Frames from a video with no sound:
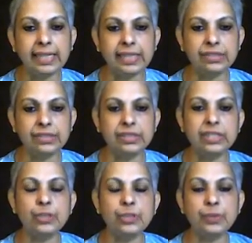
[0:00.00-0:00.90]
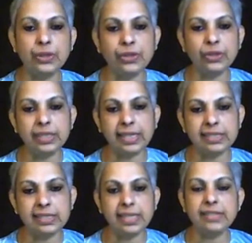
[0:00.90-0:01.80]
agencies to
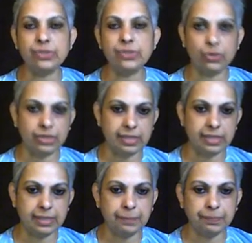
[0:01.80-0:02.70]
prioritize their resources.